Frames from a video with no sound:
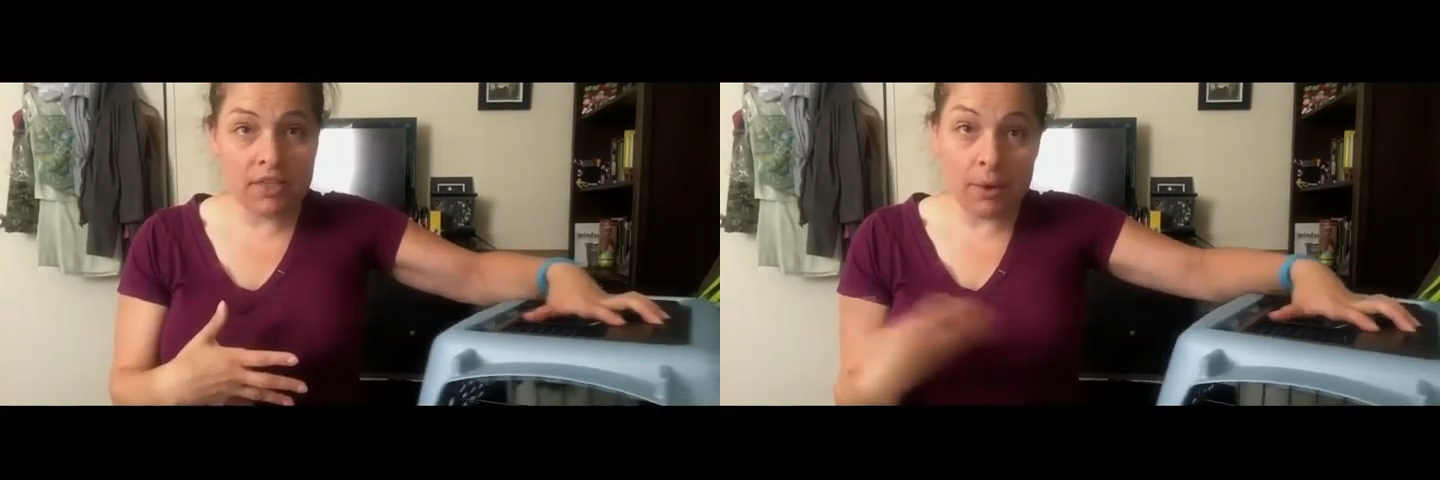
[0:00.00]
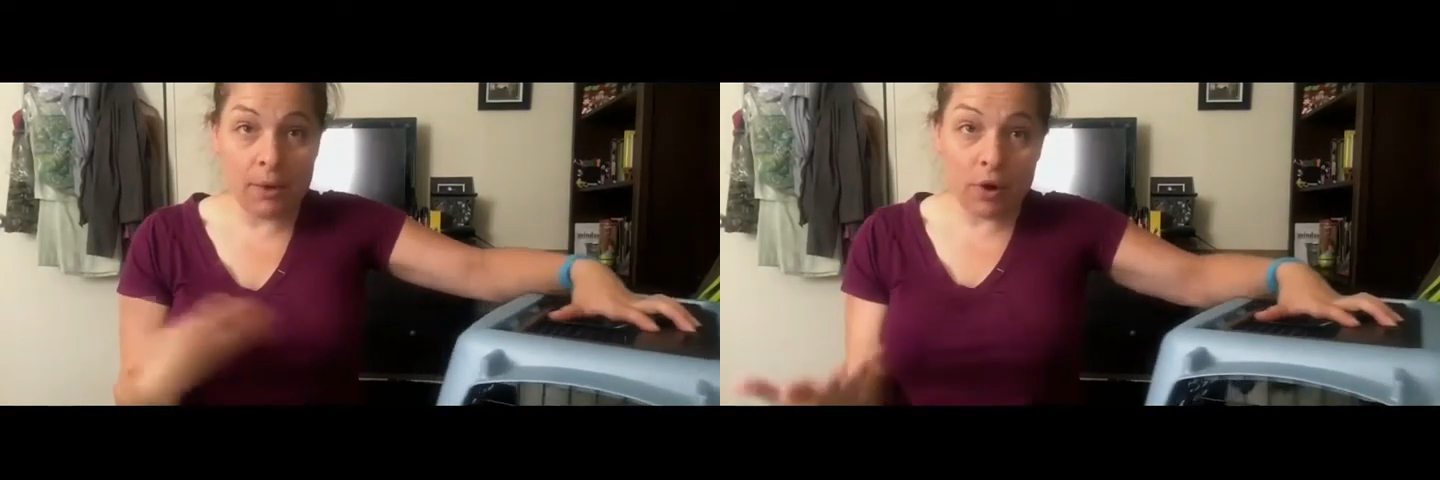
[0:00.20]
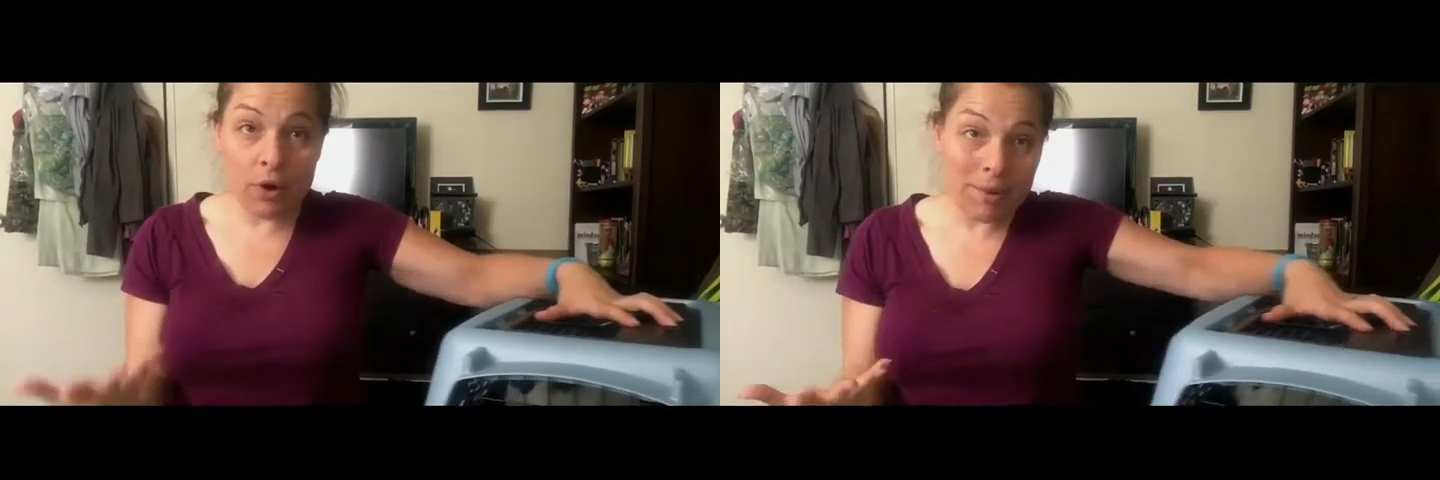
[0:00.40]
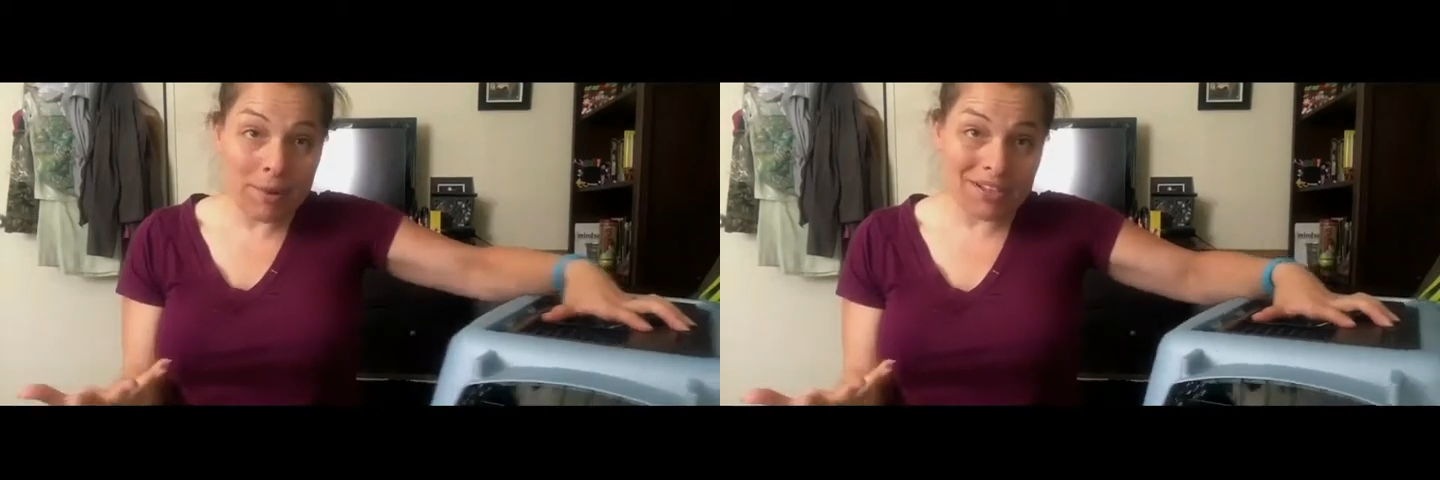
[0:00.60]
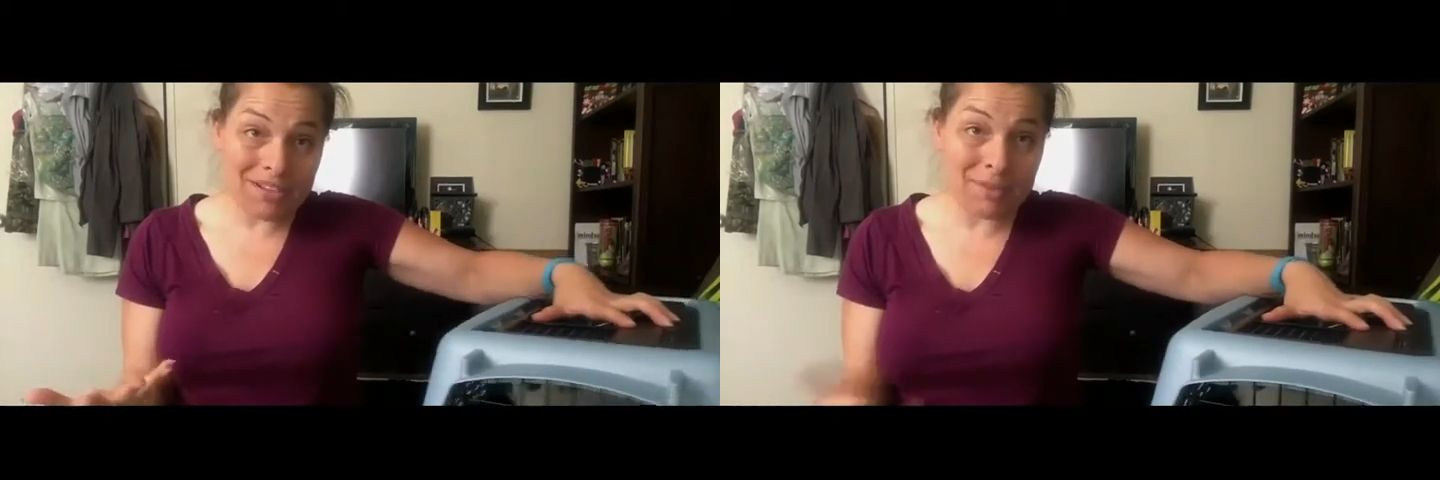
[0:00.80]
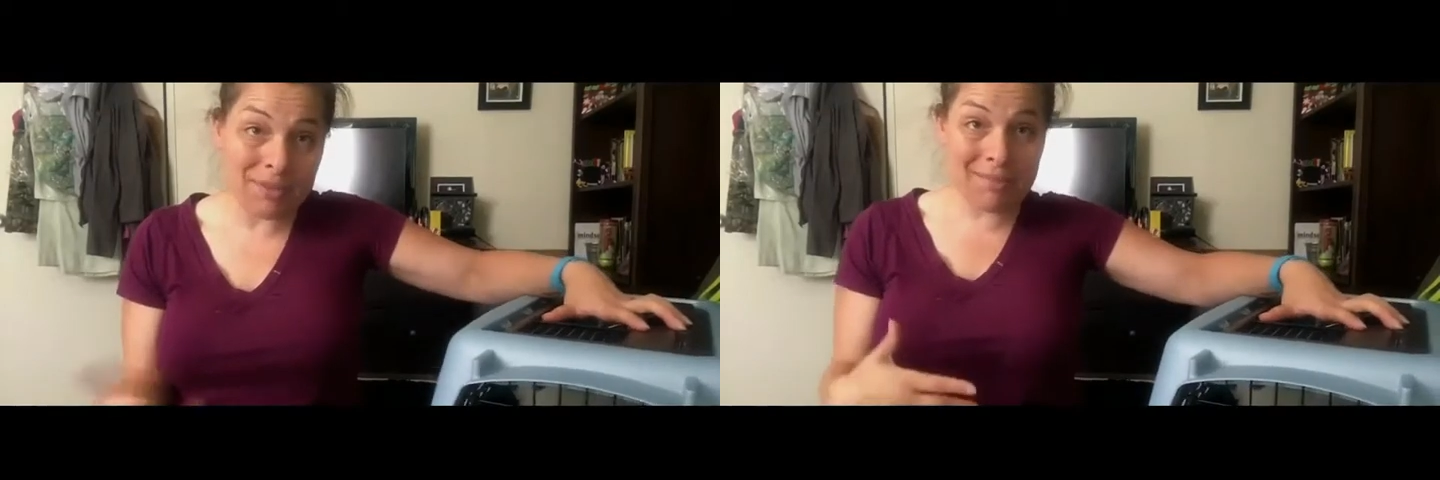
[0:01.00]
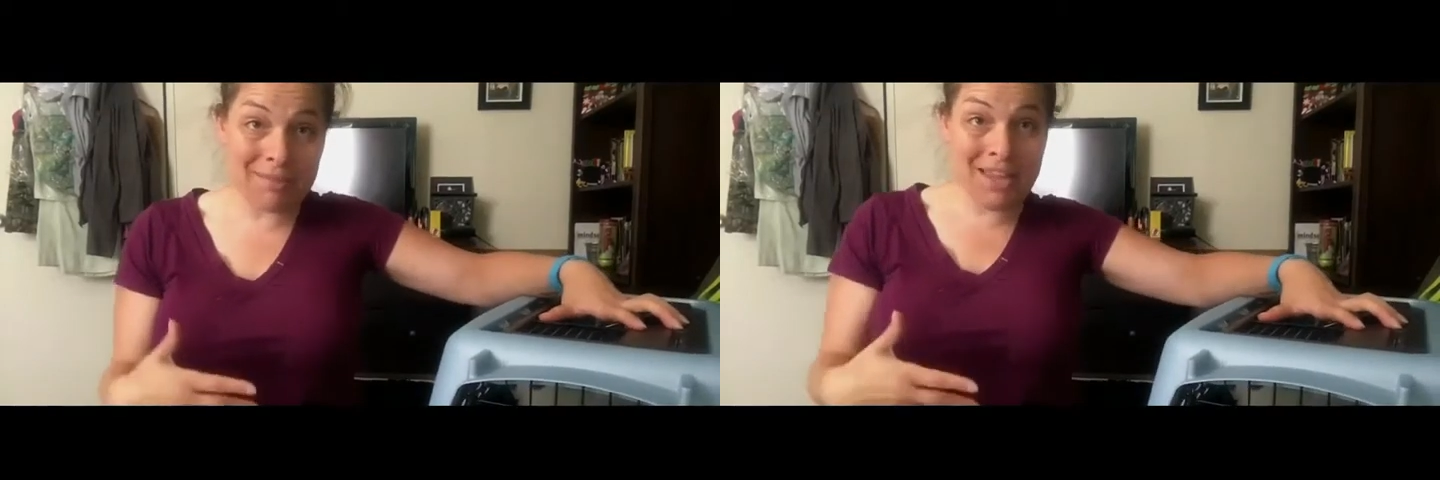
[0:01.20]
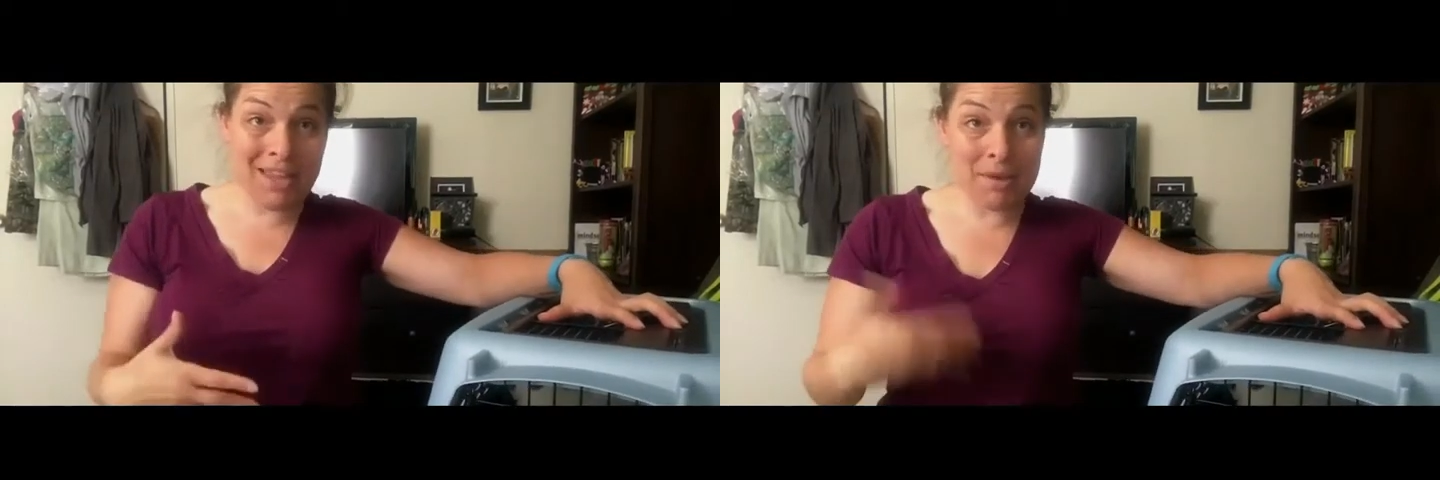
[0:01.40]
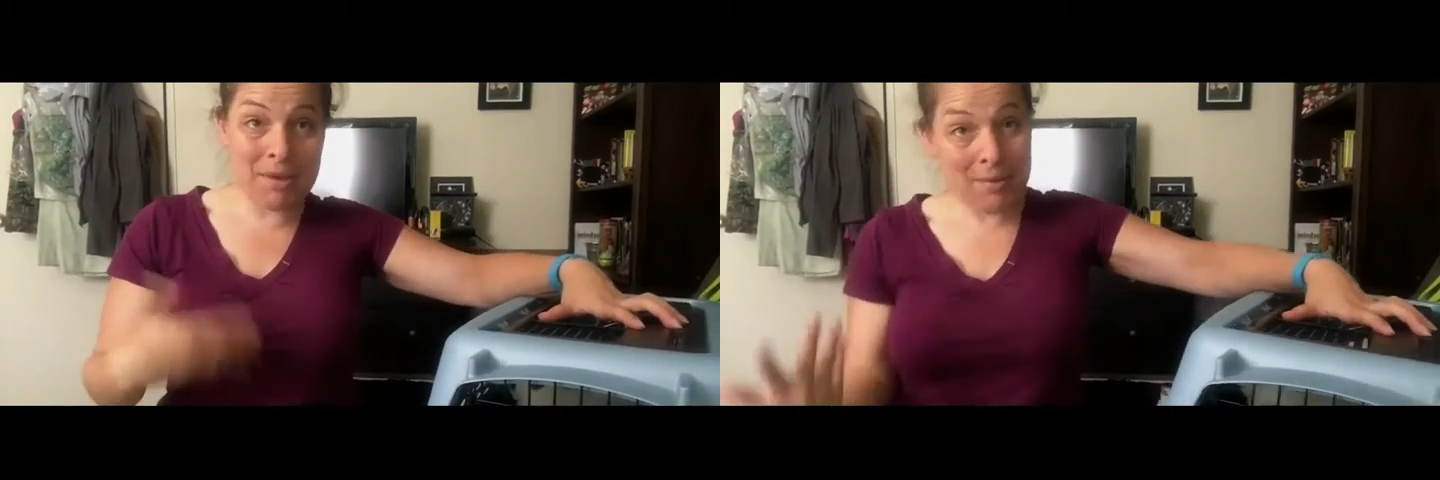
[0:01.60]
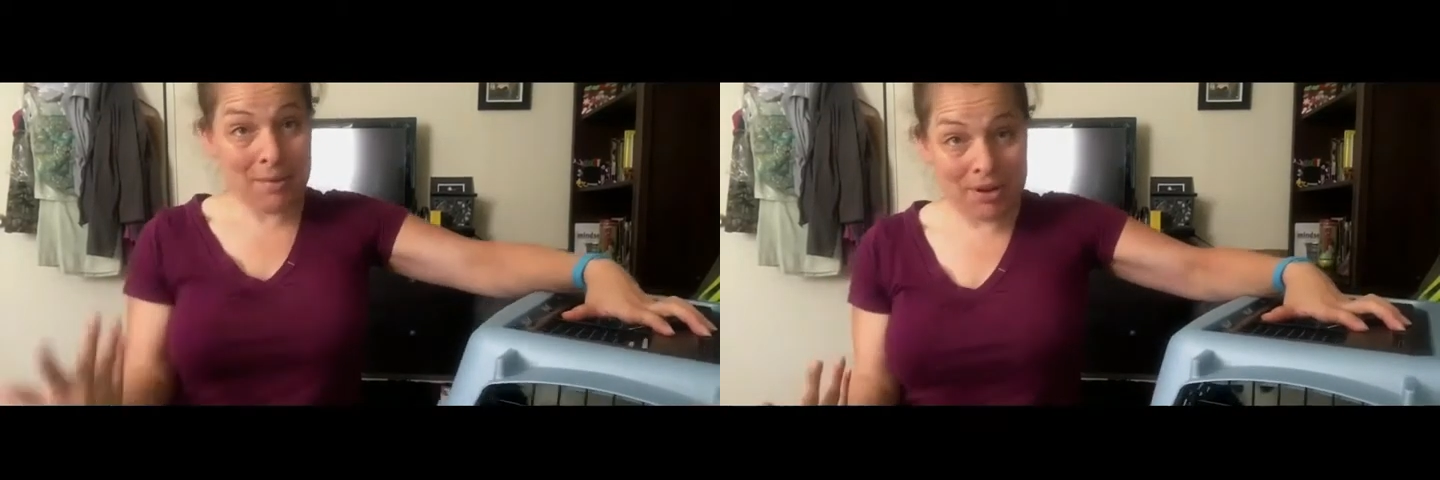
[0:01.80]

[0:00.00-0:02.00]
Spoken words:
They were bonded, but they became